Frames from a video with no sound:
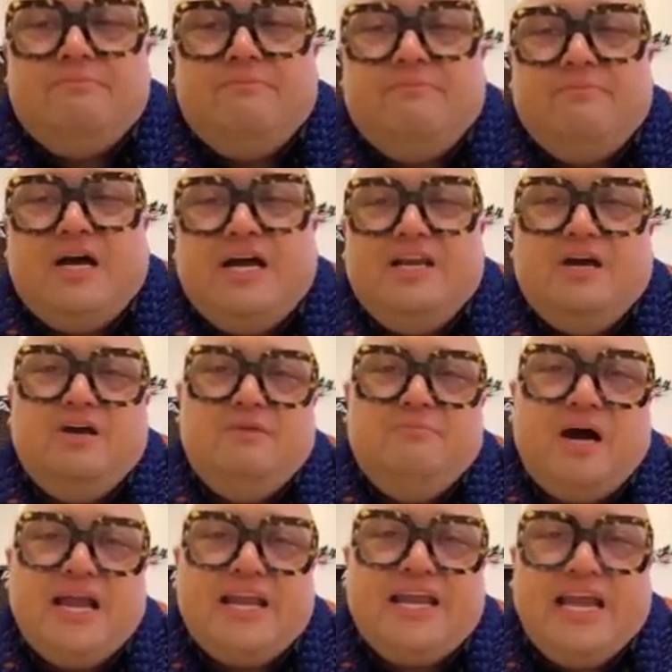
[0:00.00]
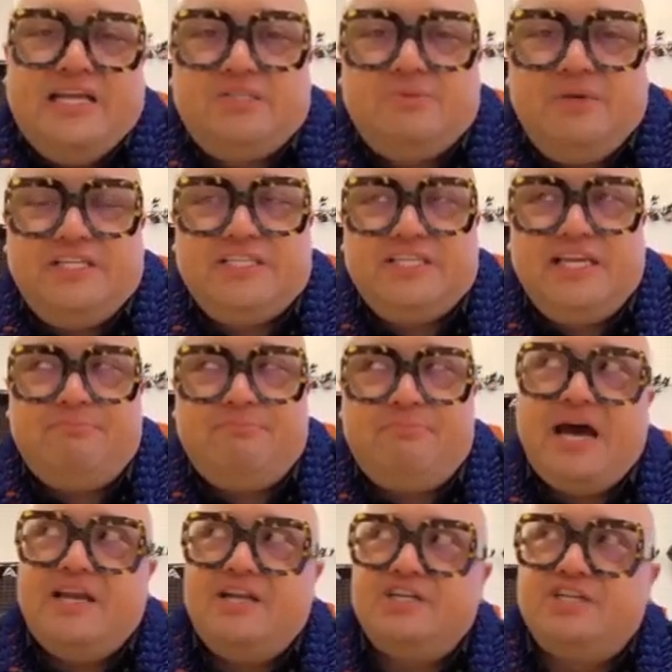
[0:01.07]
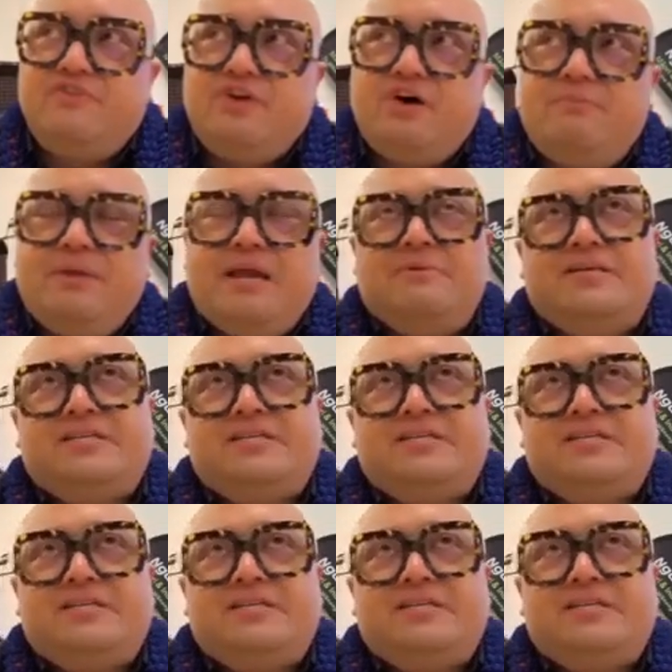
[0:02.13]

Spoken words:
I know in my case, we used to get punished for not